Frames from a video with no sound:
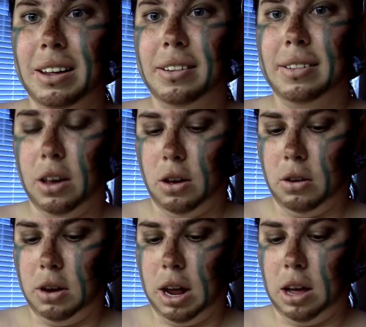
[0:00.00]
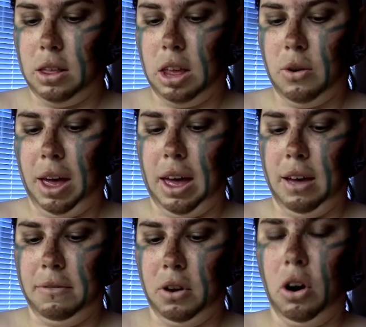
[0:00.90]
So now that you
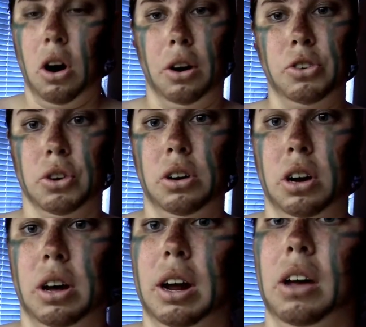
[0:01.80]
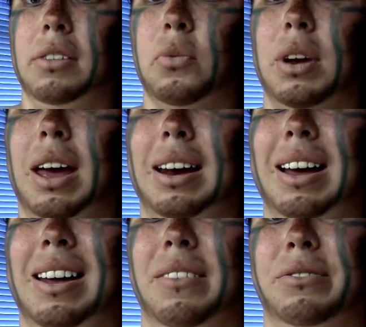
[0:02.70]
have your heart drawn on, I also went ahead and
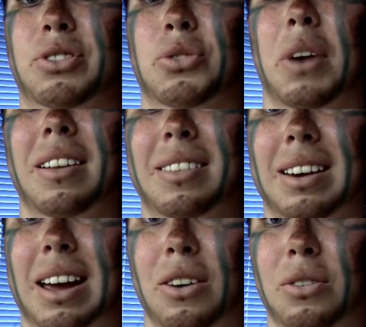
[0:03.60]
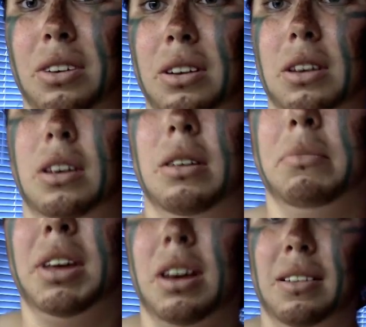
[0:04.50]
kind of traced it out
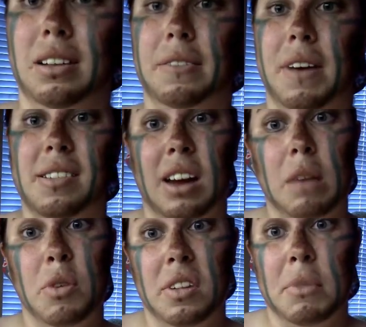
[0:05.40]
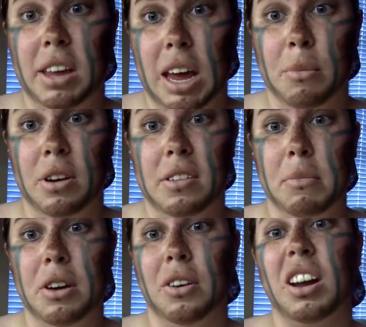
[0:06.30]
because let's face it, I'm using my camera as a
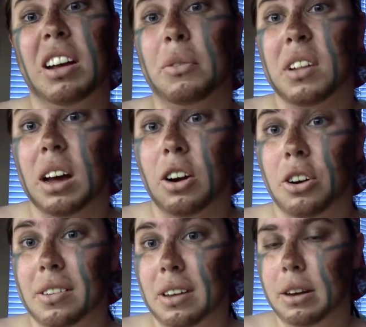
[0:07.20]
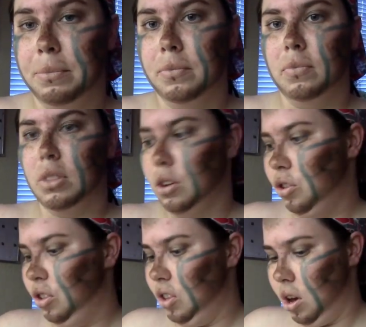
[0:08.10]
mirror and it was kind of hard to see.
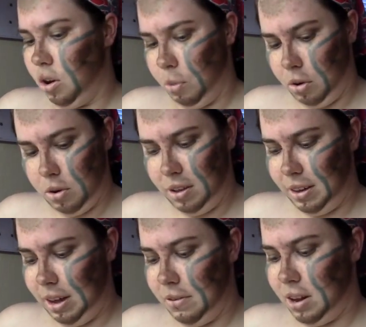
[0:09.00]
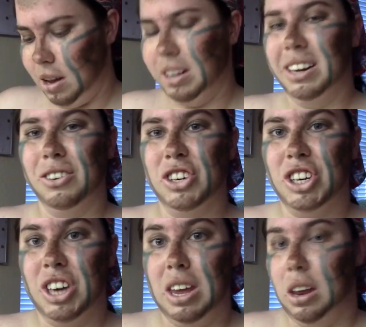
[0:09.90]
So we're going to give it a little
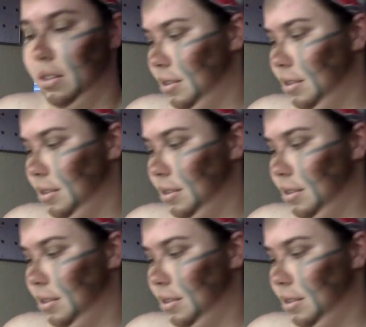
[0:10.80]
sheen.